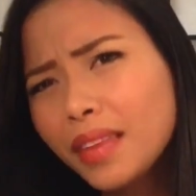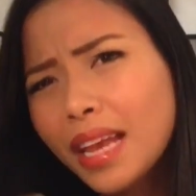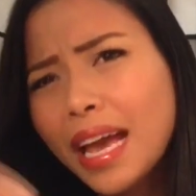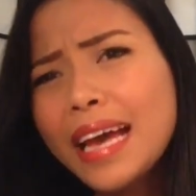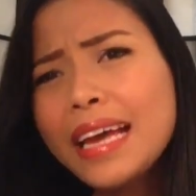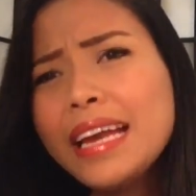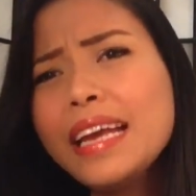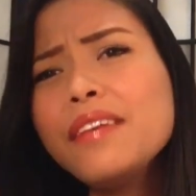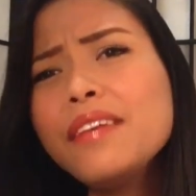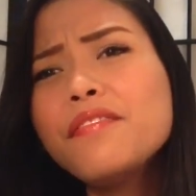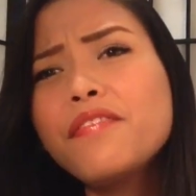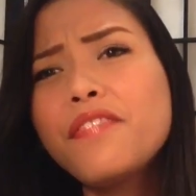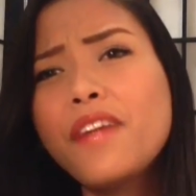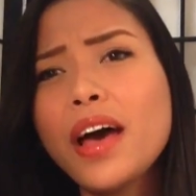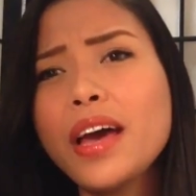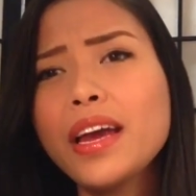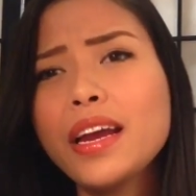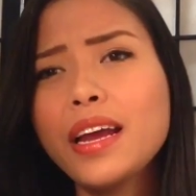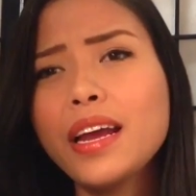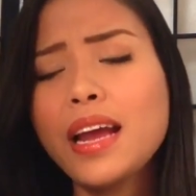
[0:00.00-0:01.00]
I didn't
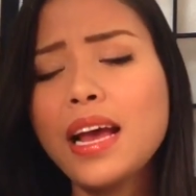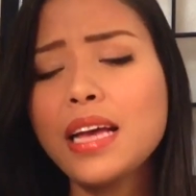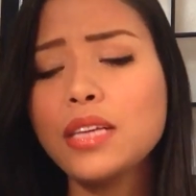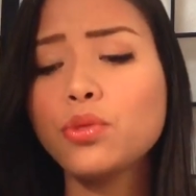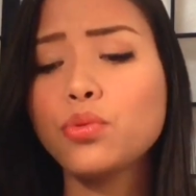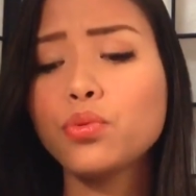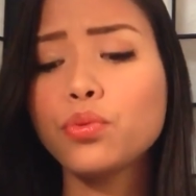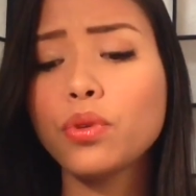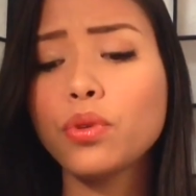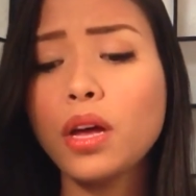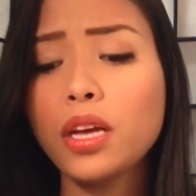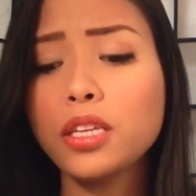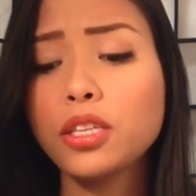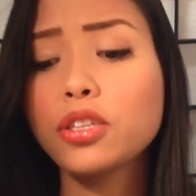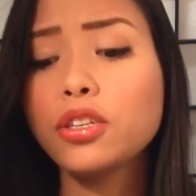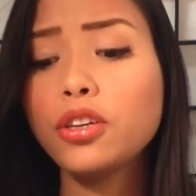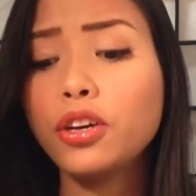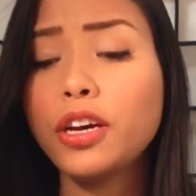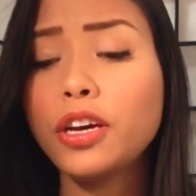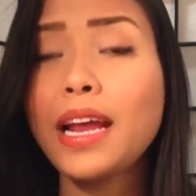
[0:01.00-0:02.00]
find it as
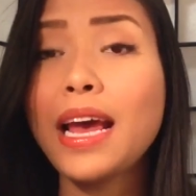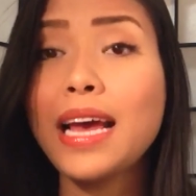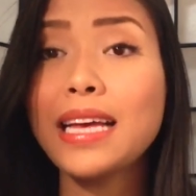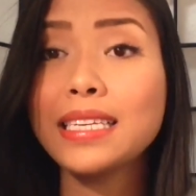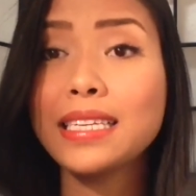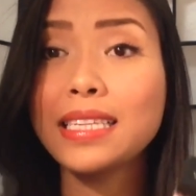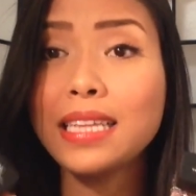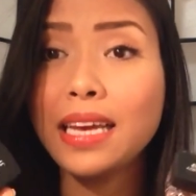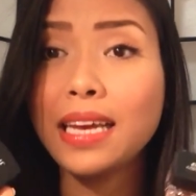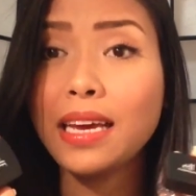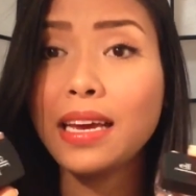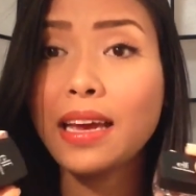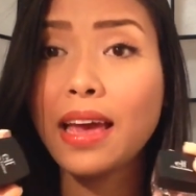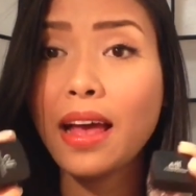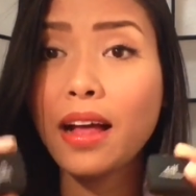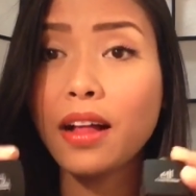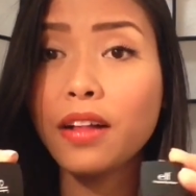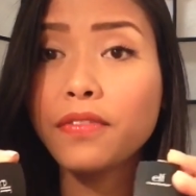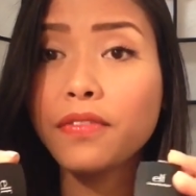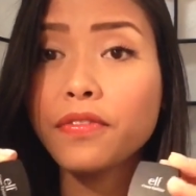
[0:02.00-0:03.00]
good as the
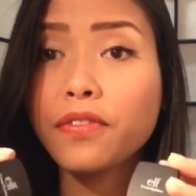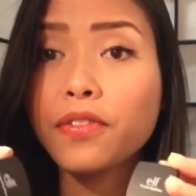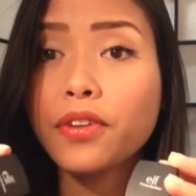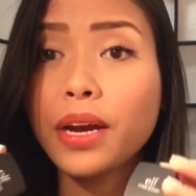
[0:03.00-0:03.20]
e.l.f.